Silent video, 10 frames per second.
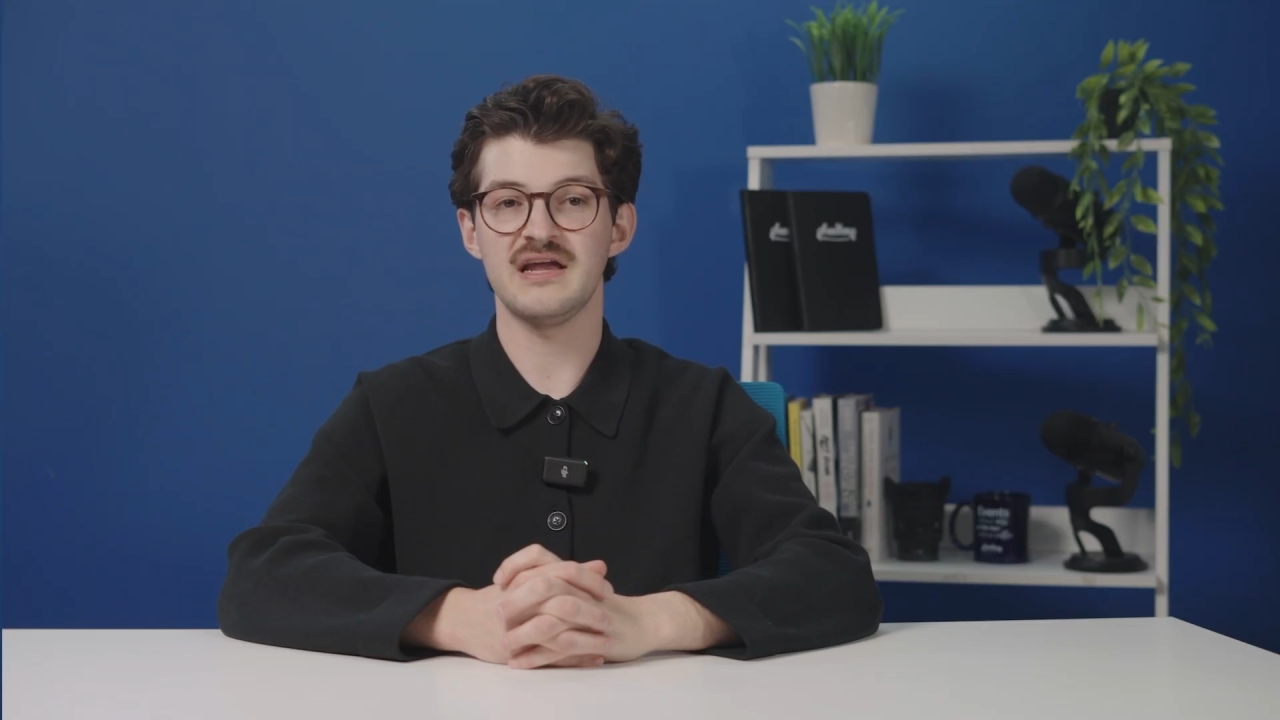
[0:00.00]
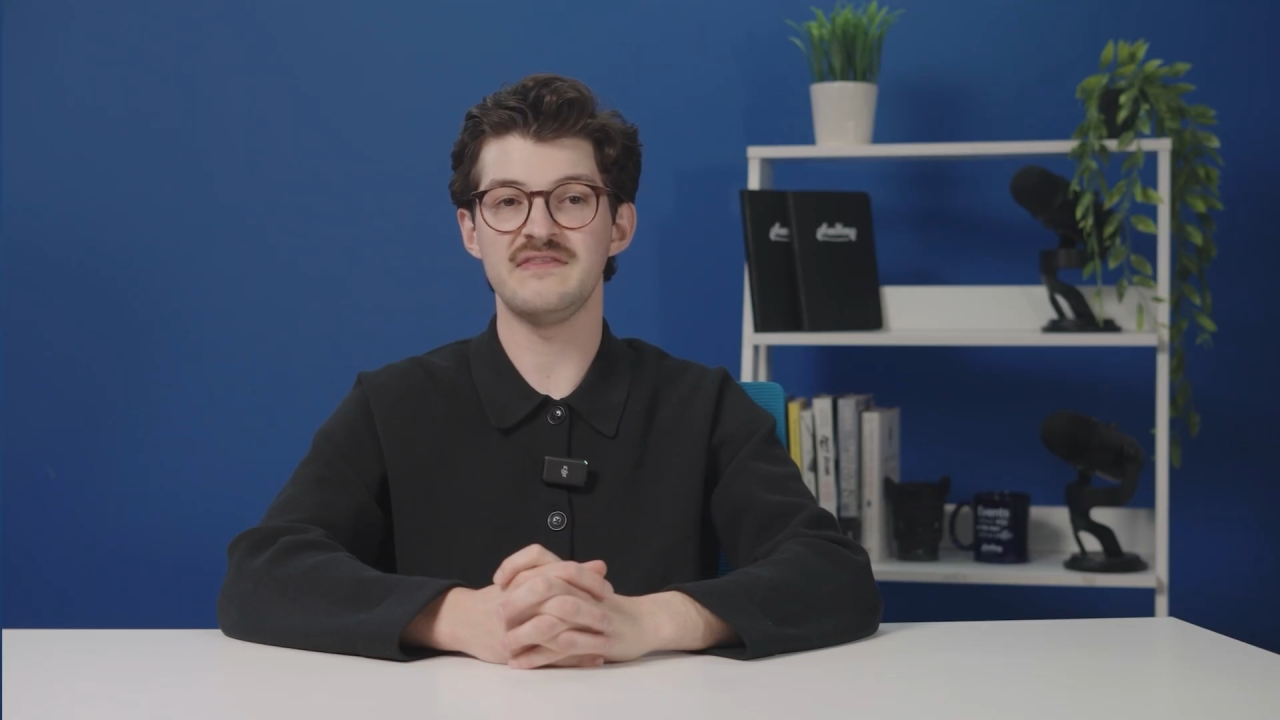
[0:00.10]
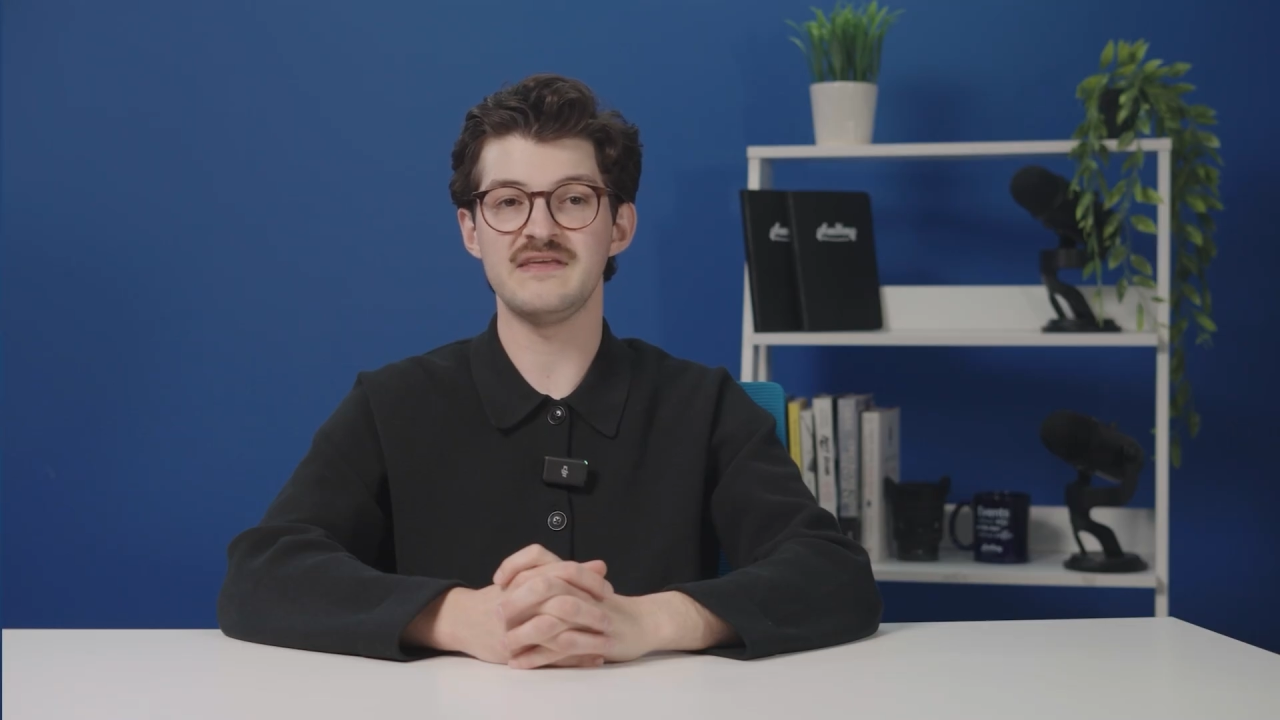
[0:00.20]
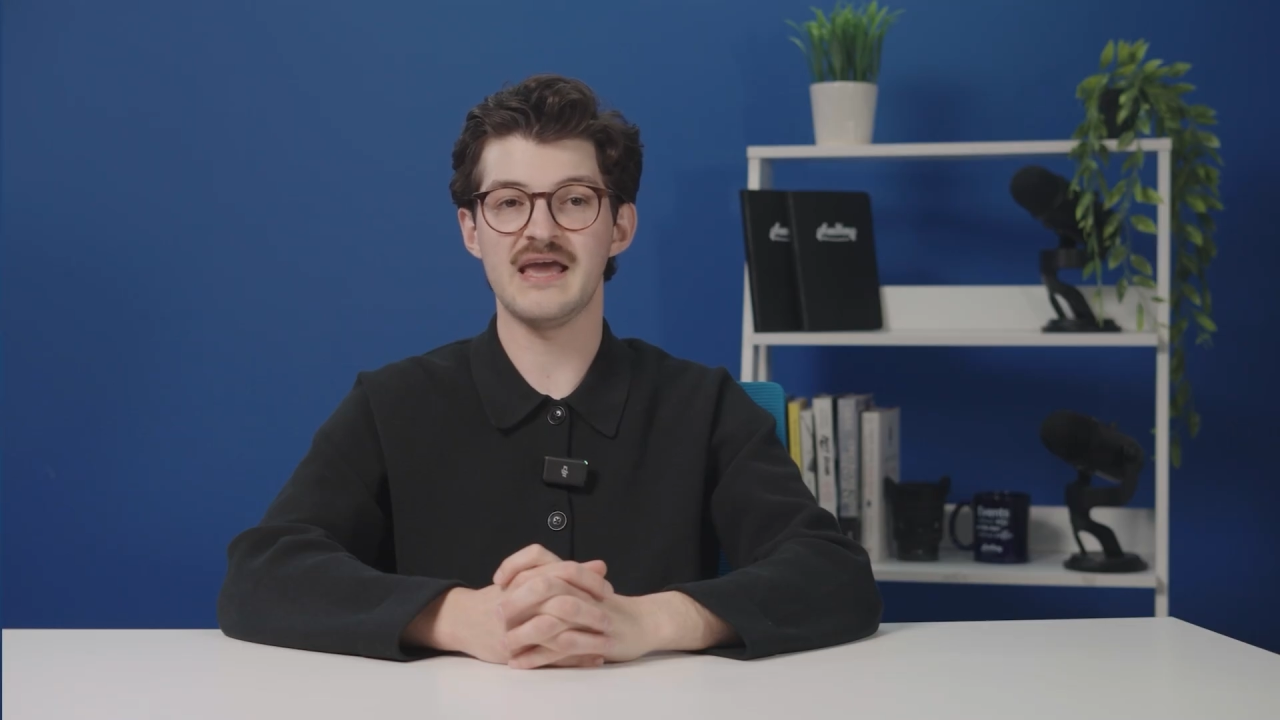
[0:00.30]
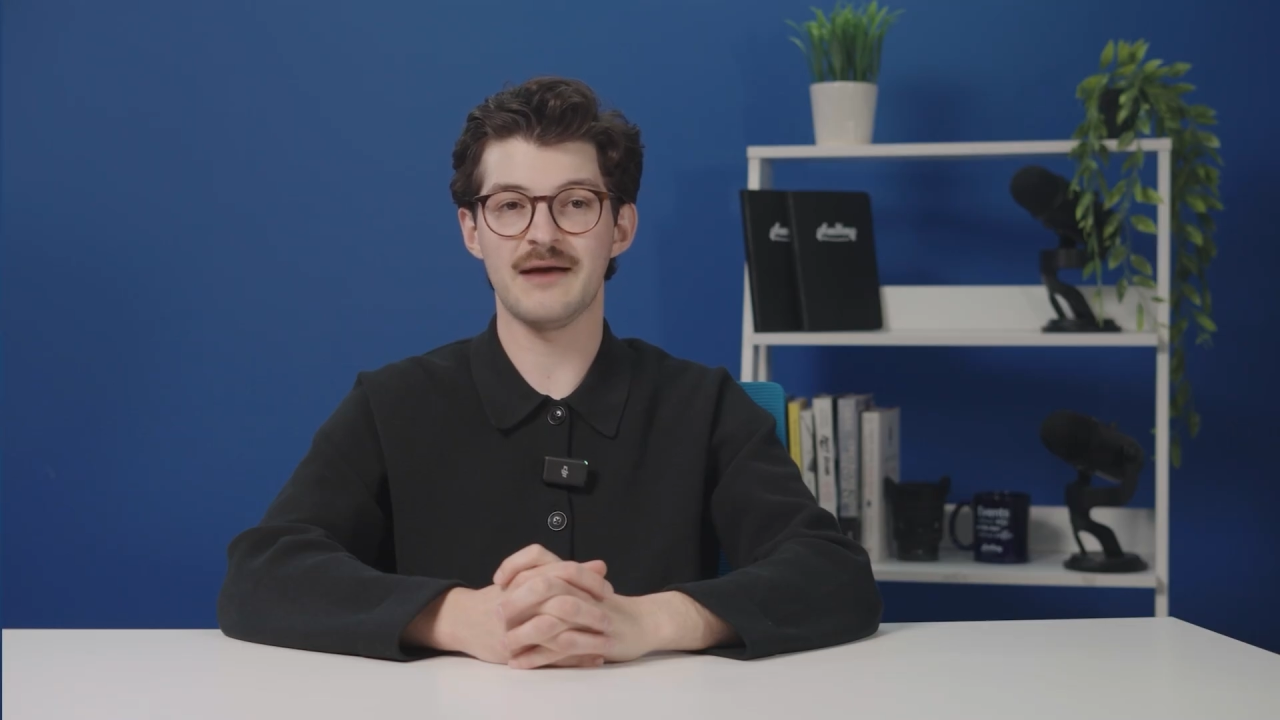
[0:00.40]

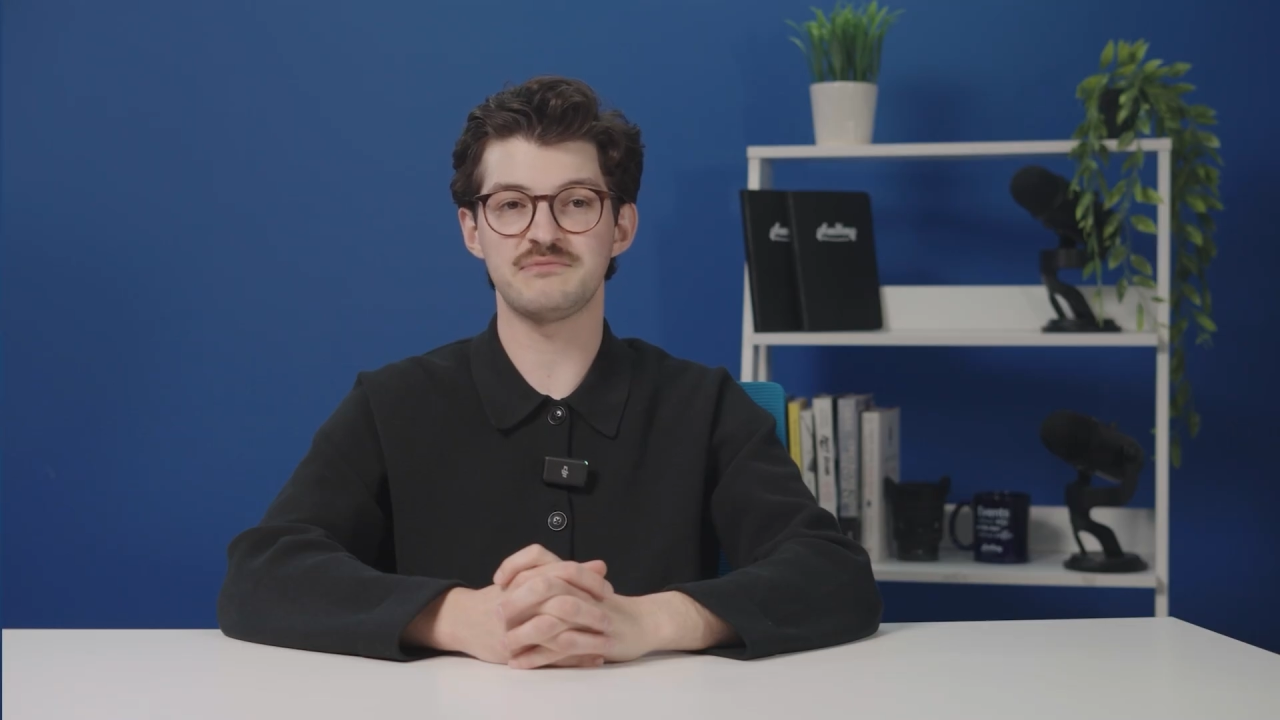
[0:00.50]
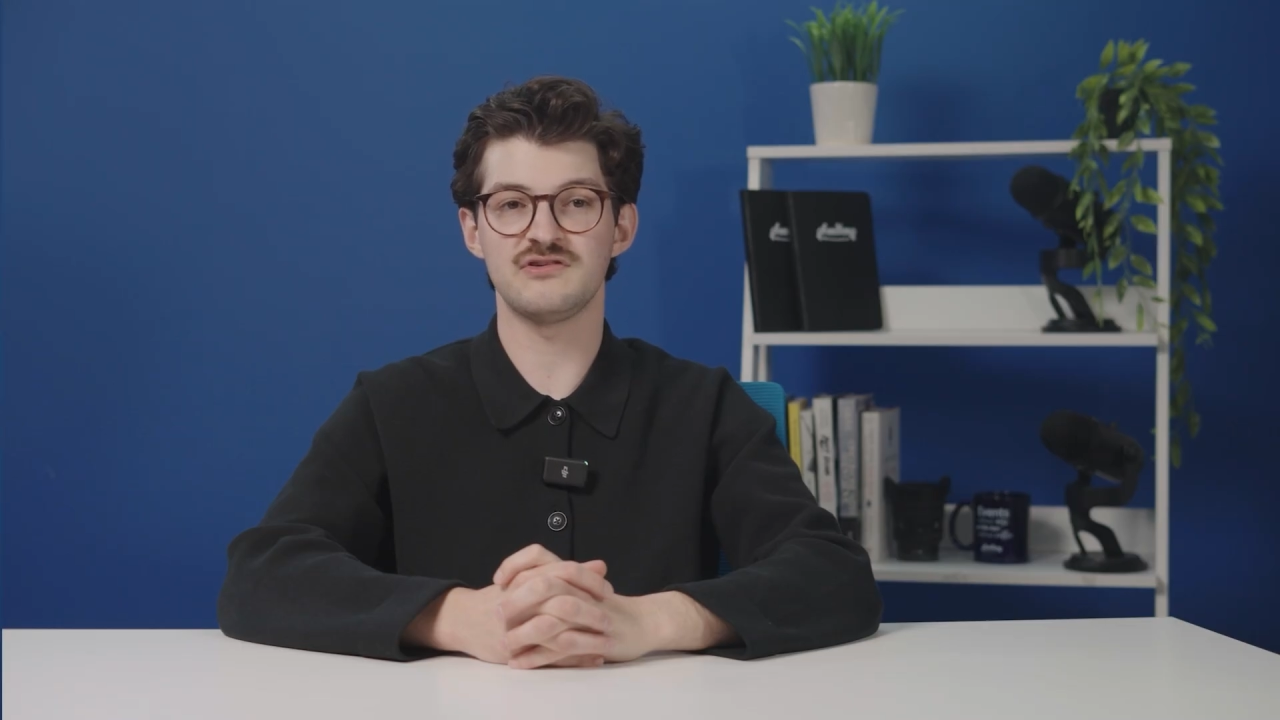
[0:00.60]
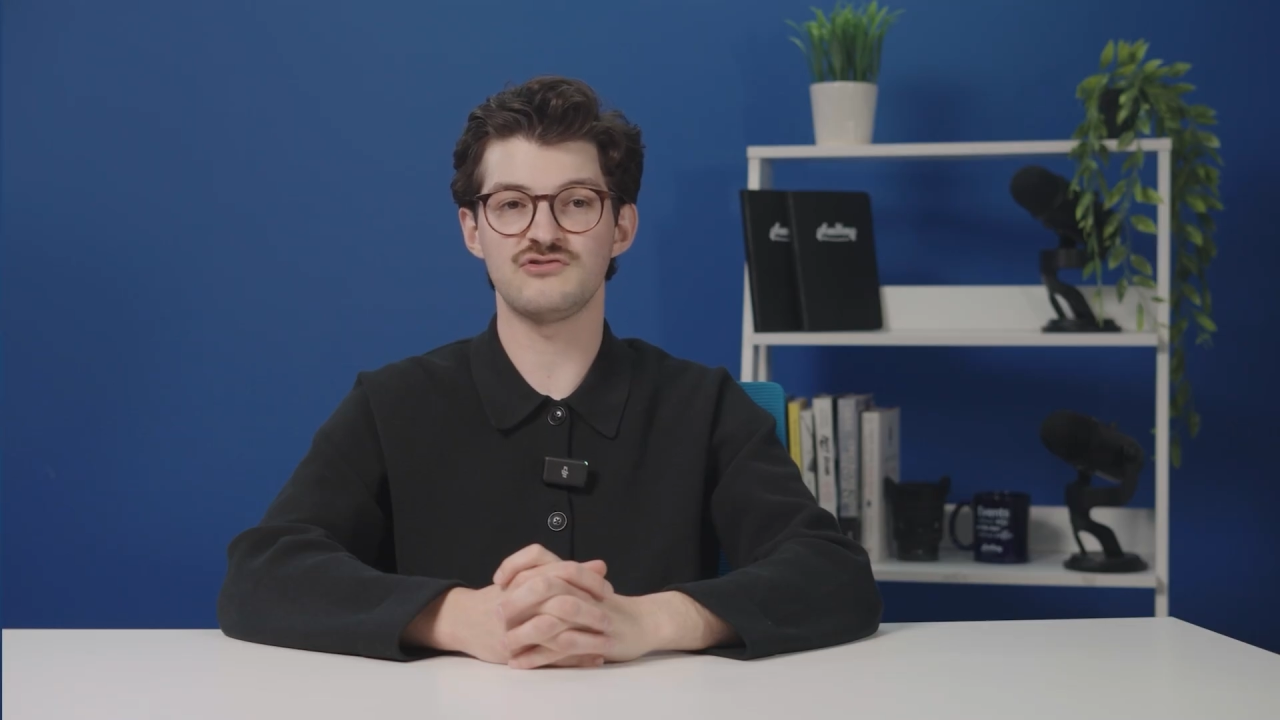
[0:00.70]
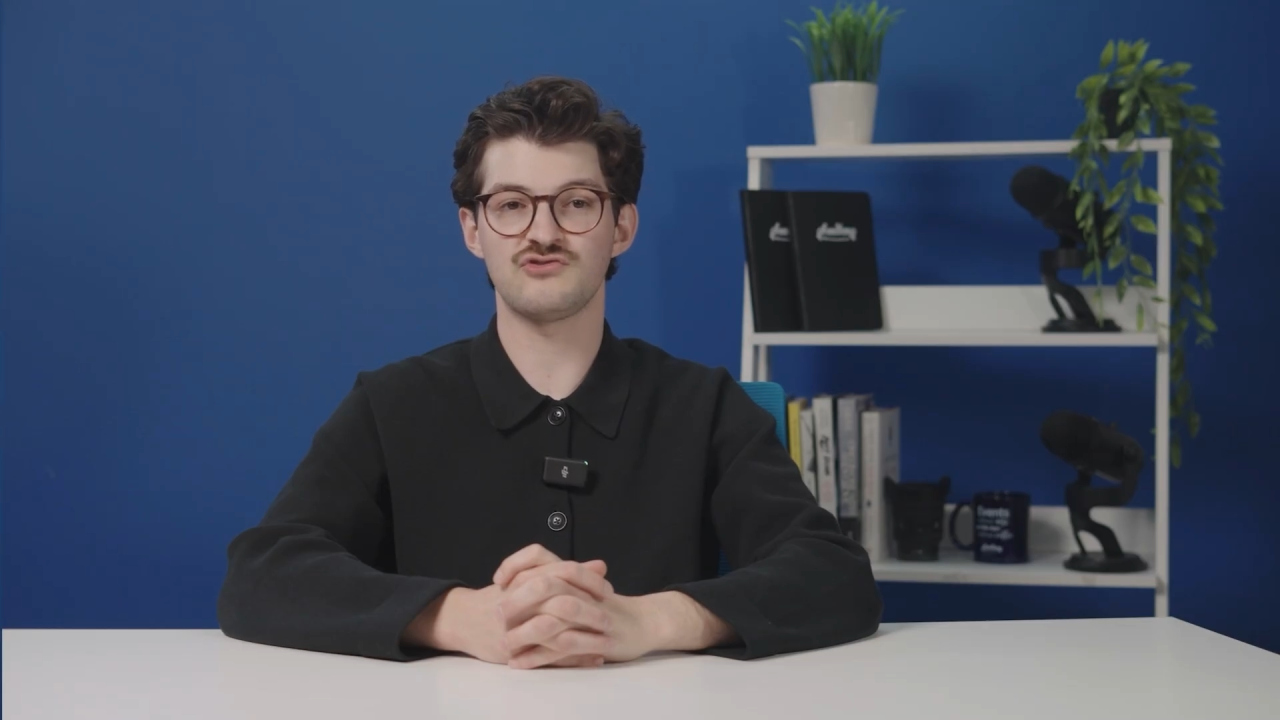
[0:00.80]
in the Epson